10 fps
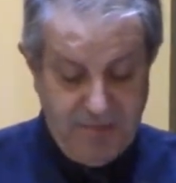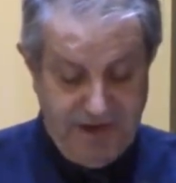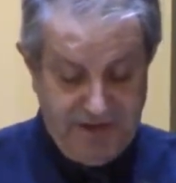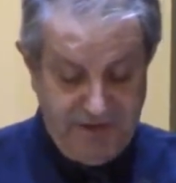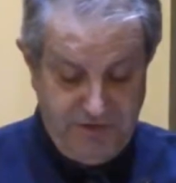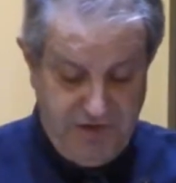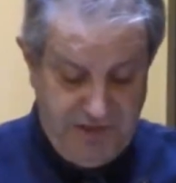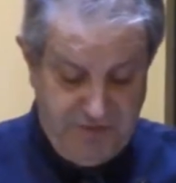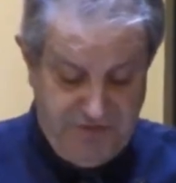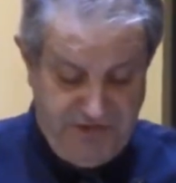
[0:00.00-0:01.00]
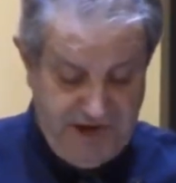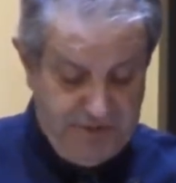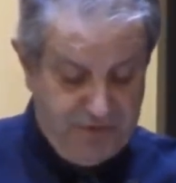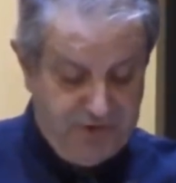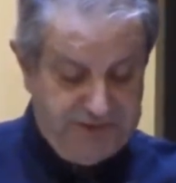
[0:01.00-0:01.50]
about the
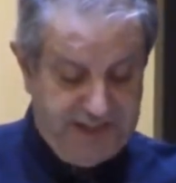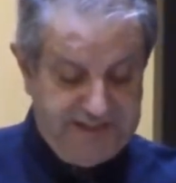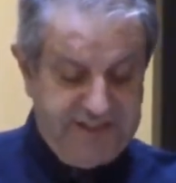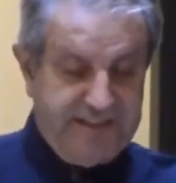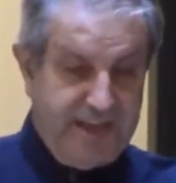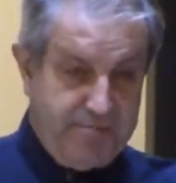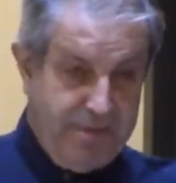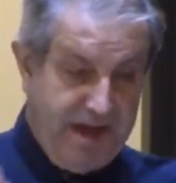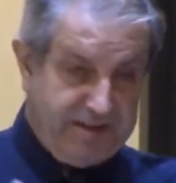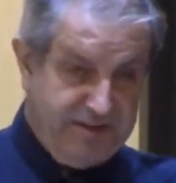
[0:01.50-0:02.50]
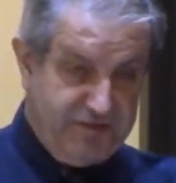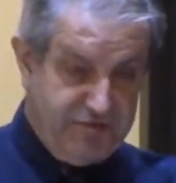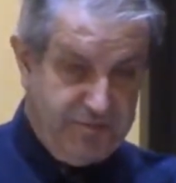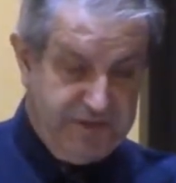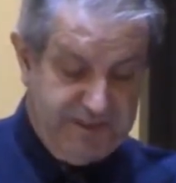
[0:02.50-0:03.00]
refining process and to get back to
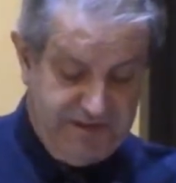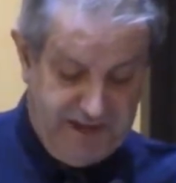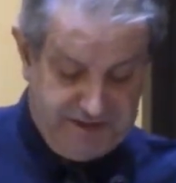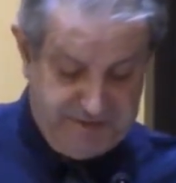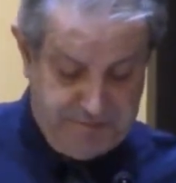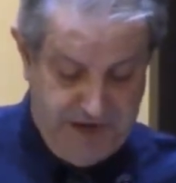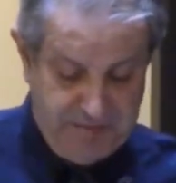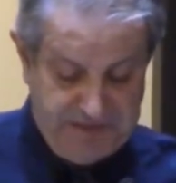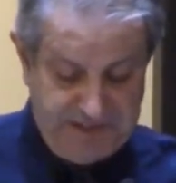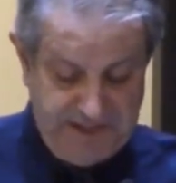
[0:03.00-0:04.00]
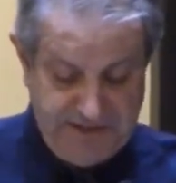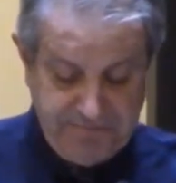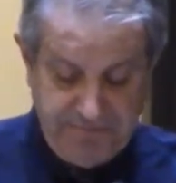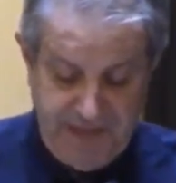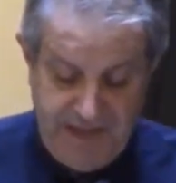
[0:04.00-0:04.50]
the group at their next Bible
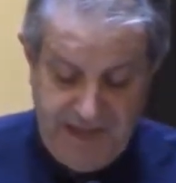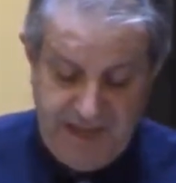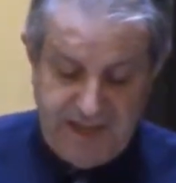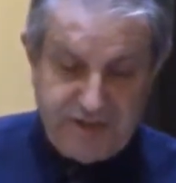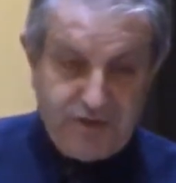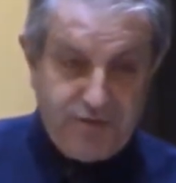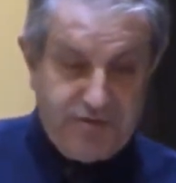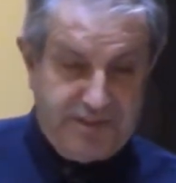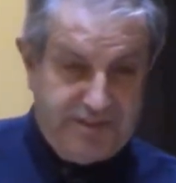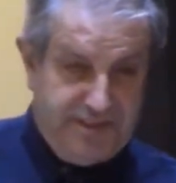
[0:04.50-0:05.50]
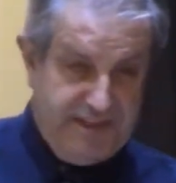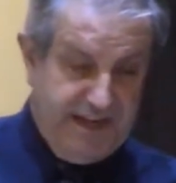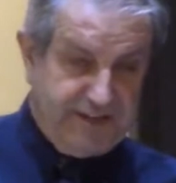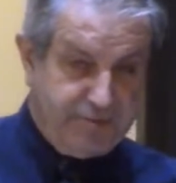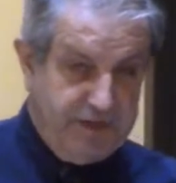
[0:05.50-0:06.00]
study. And so the
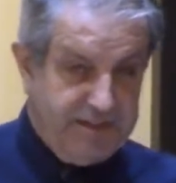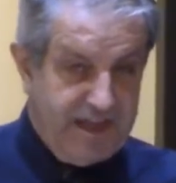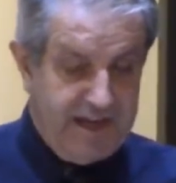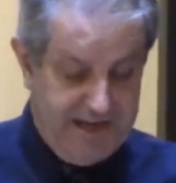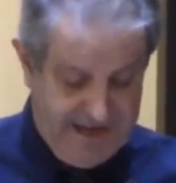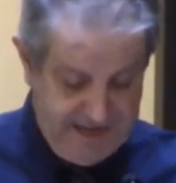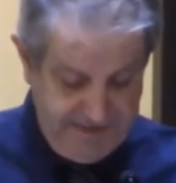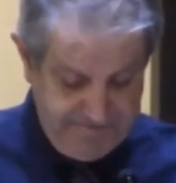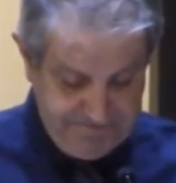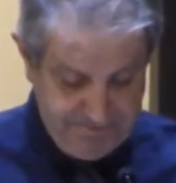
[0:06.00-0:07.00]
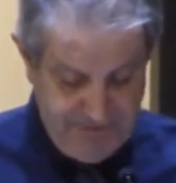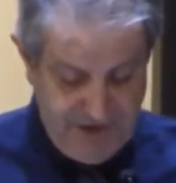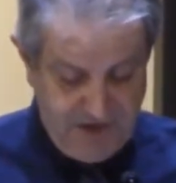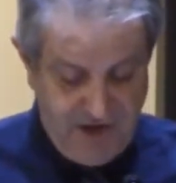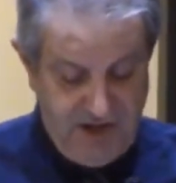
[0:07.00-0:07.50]
next week, that lady
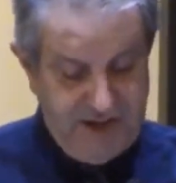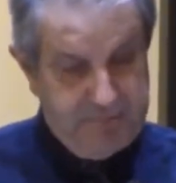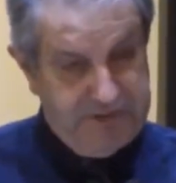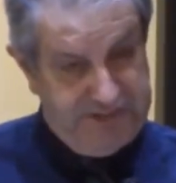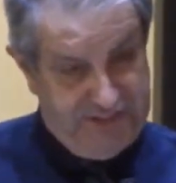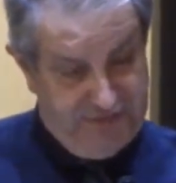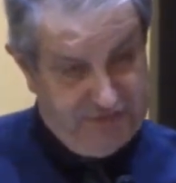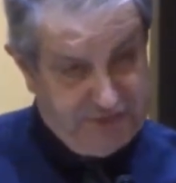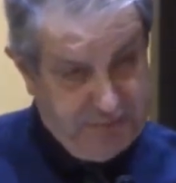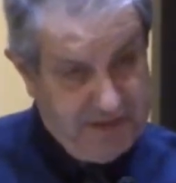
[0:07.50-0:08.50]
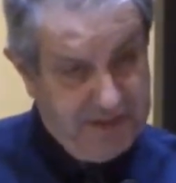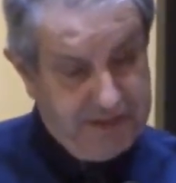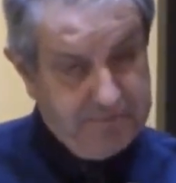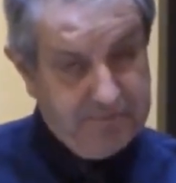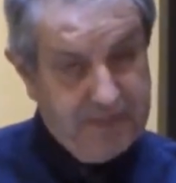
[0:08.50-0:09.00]
called up a
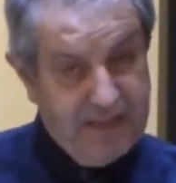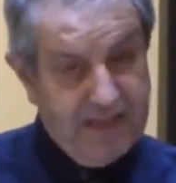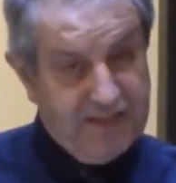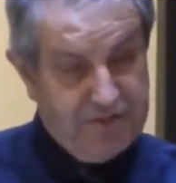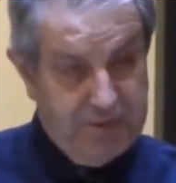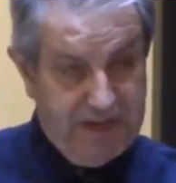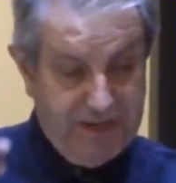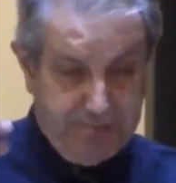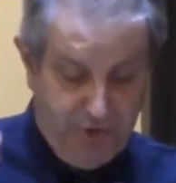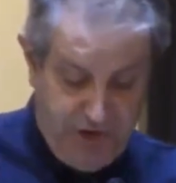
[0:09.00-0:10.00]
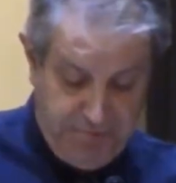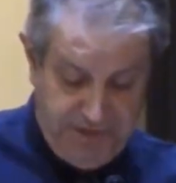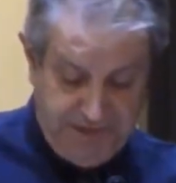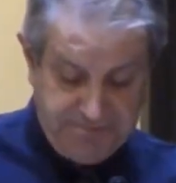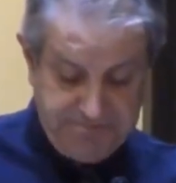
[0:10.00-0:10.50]
silversmith. She made an
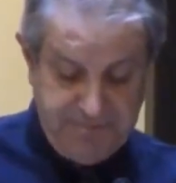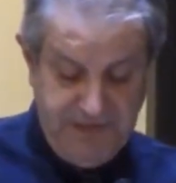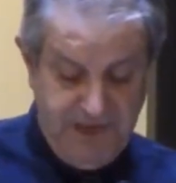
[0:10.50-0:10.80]
appointment